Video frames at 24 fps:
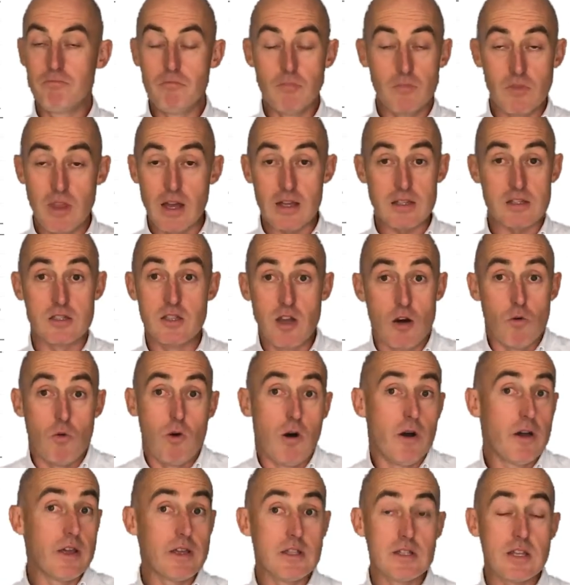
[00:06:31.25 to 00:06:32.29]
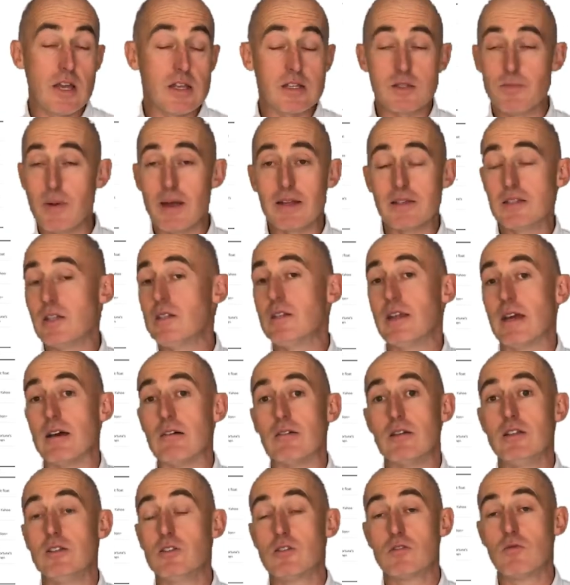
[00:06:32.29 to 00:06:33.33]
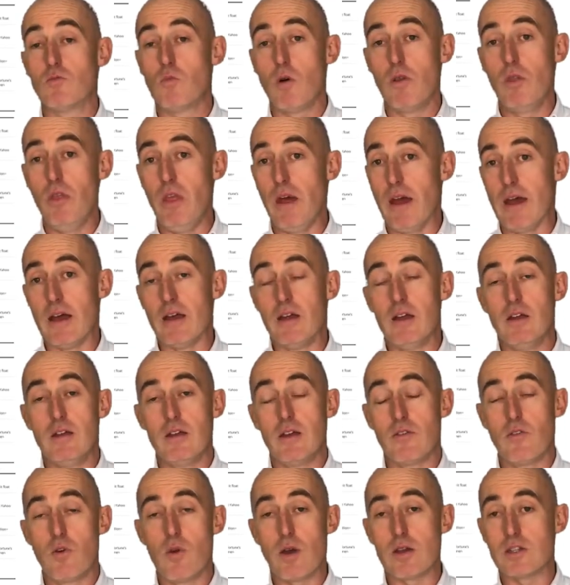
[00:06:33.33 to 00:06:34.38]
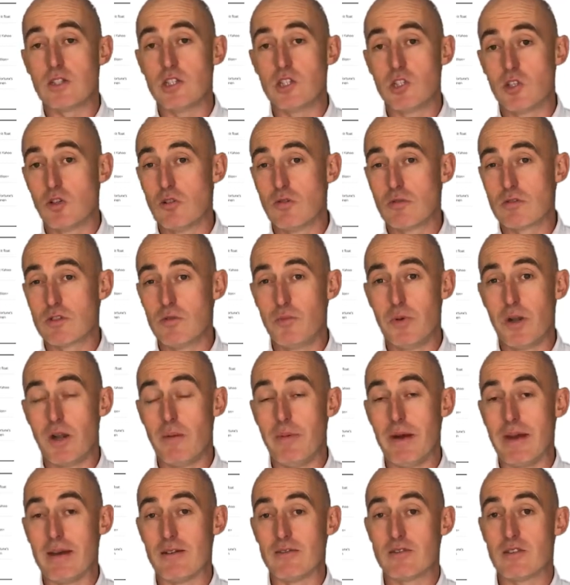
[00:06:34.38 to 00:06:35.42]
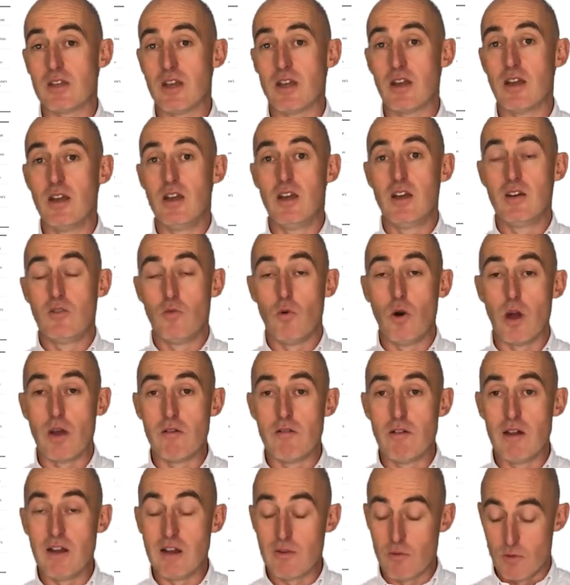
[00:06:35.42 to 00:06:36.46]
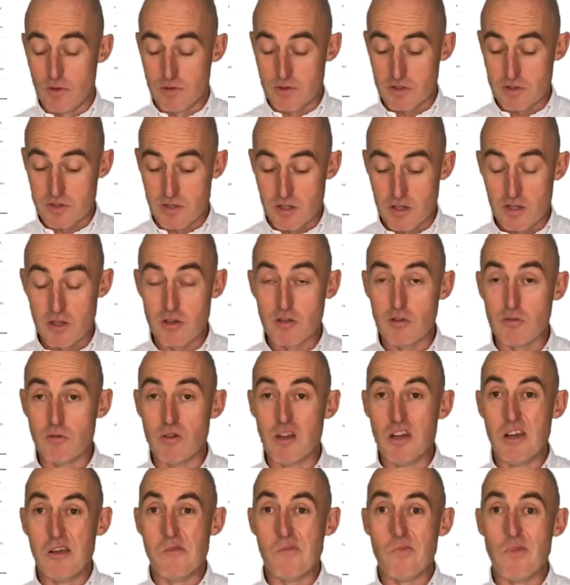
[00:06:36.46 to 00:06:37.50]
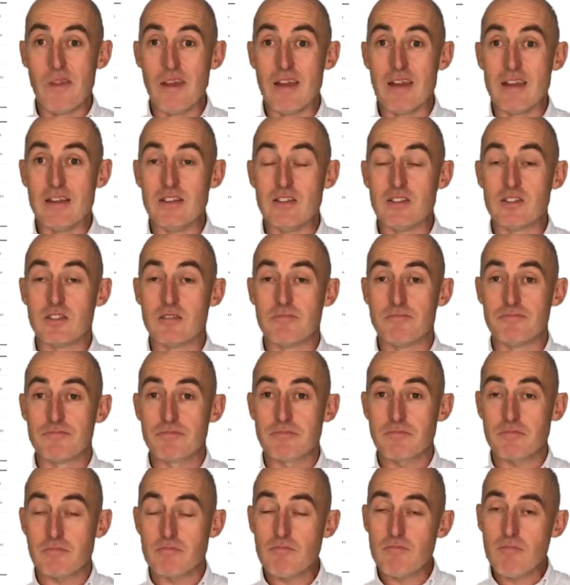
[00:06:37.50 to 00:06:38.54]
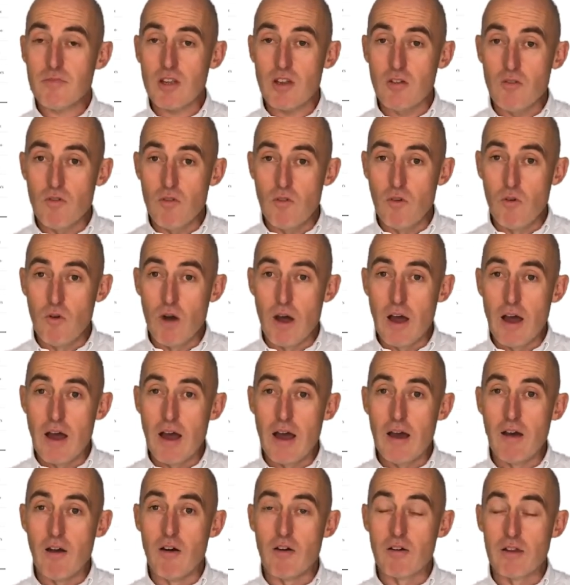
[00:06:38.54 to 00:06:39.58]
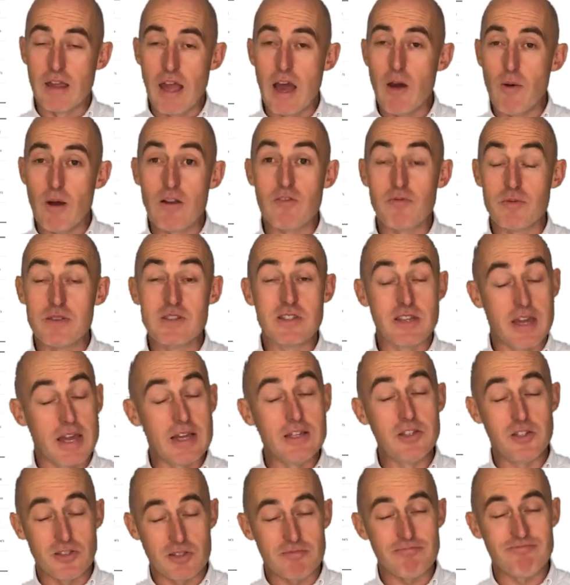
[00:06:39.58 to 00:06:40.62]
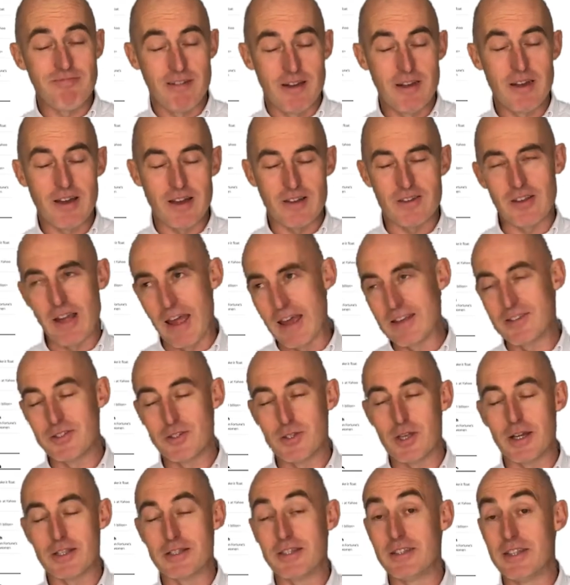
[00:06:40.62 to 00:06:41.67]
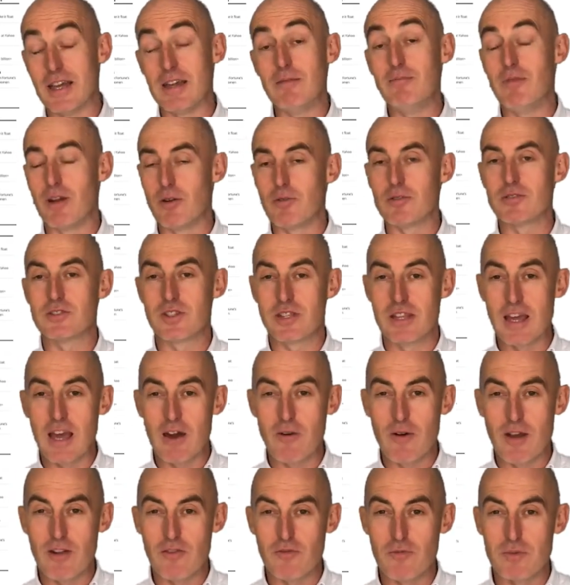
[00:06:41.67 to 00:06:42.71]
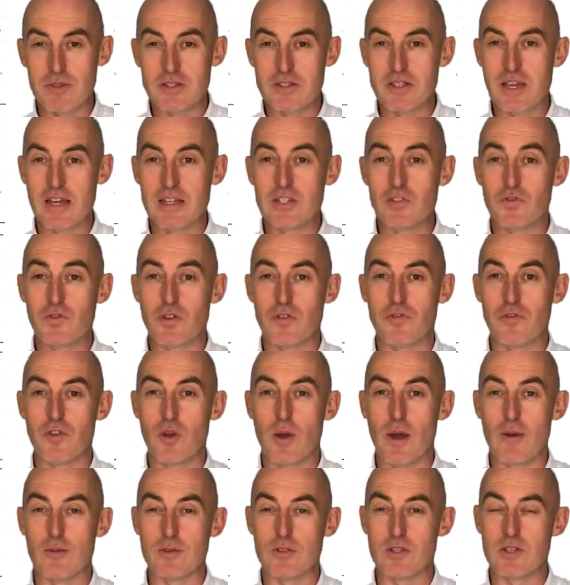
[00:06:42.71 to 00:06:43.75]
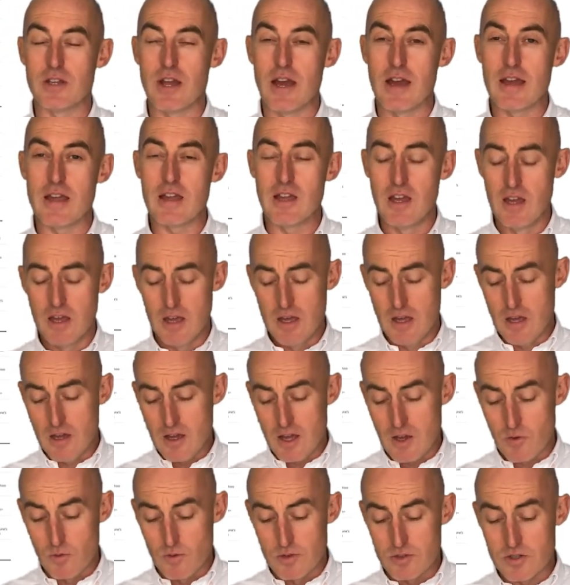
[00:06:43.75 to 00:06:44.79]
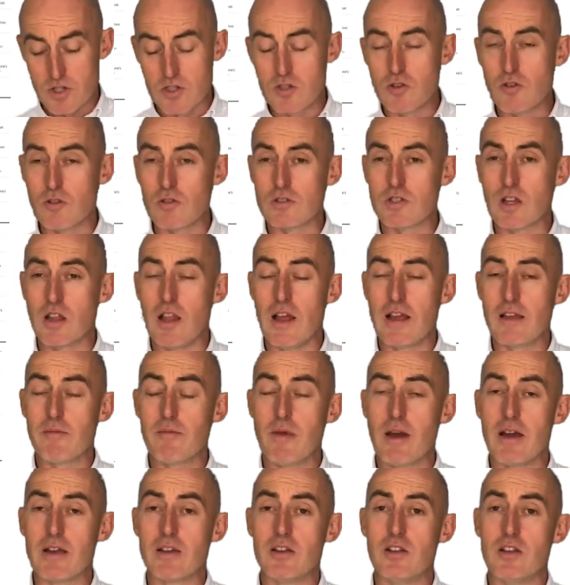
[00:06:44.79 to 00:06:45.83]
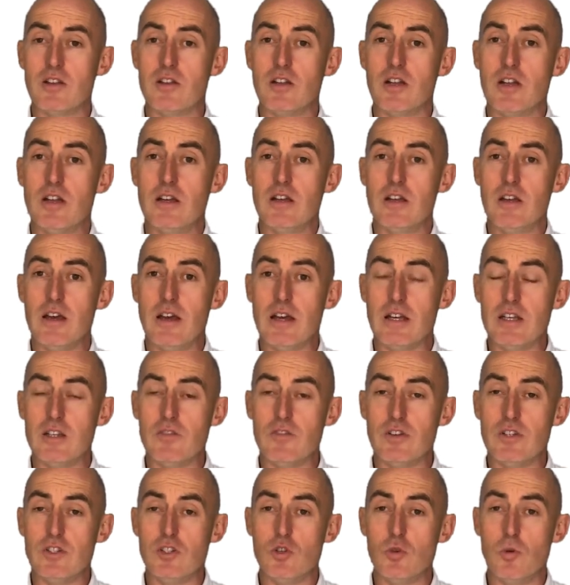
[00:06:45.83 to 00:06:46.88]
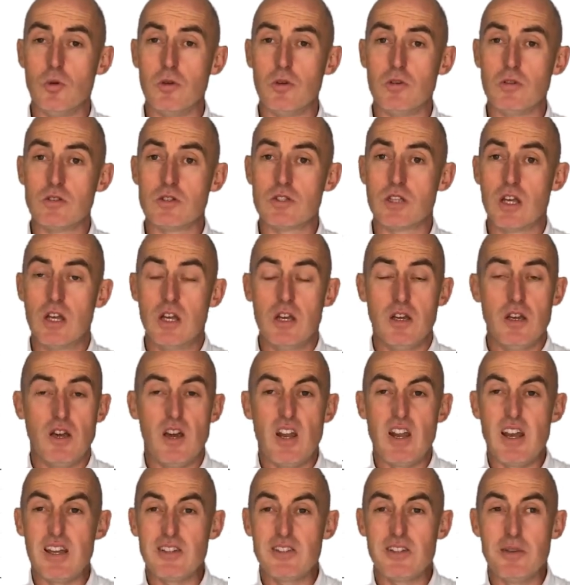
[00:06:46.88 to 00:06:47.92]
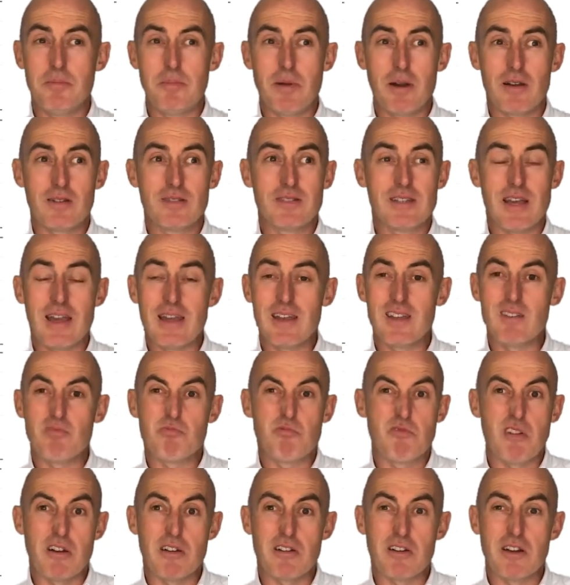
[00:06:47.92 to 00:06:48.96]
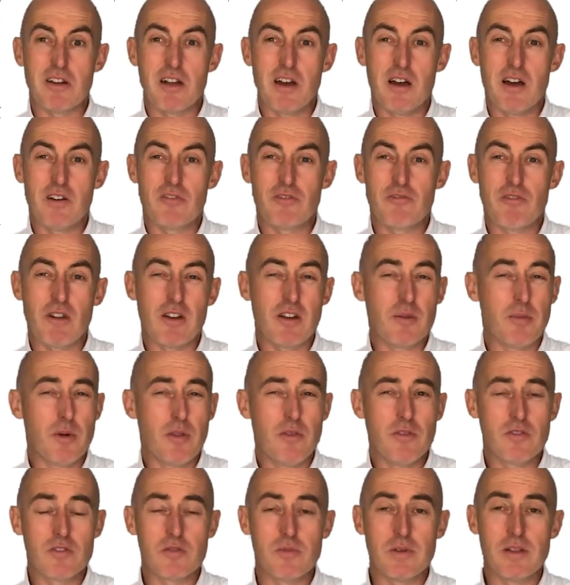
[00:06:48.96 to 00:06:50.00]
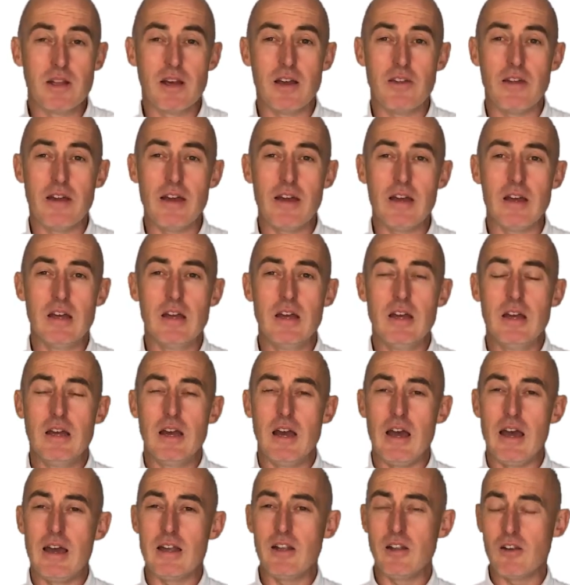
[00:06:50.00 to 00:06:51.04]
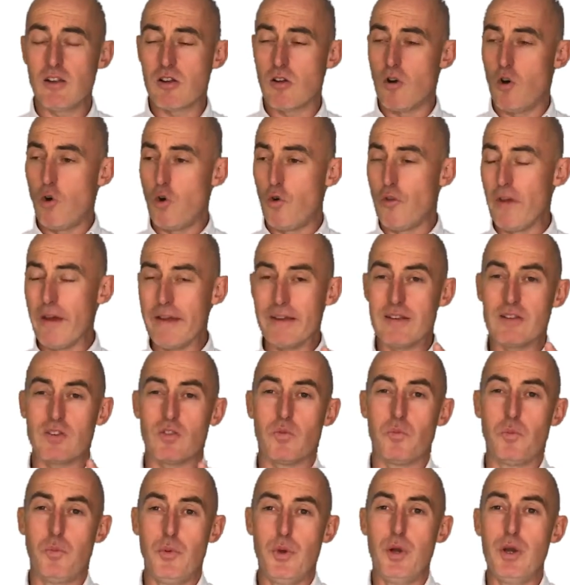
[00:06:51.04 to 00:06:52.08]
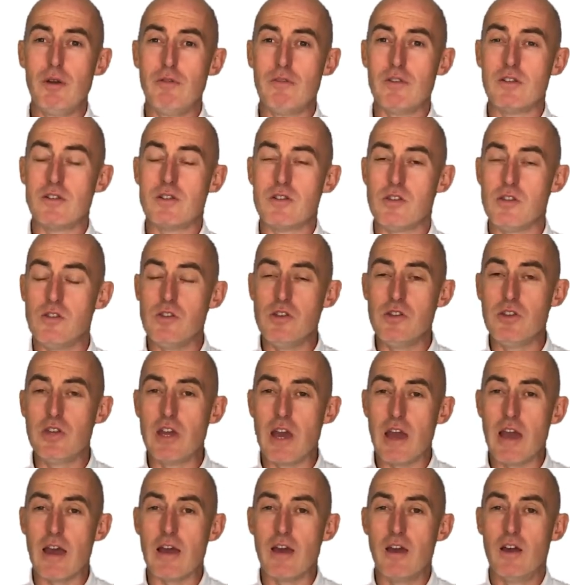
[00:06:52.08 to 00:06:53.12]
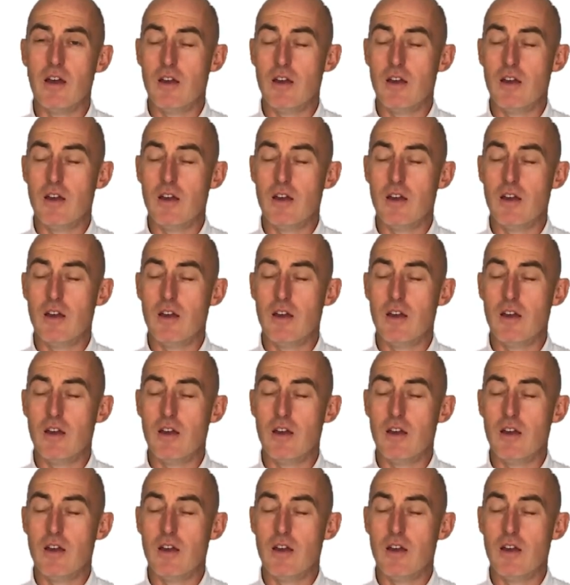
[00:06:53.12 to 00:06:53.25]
That's not what he's expecting now. He doesn't want that. If you actually talk to Bill about it, what he really wants to do is get away from his kids. I hesitated then, but he wants to get away from his kids for a few hours a day. He wants to talk to like-minded individuals. And actually, Bill would take £1,500 a month, something like that. And look at all that experience that you get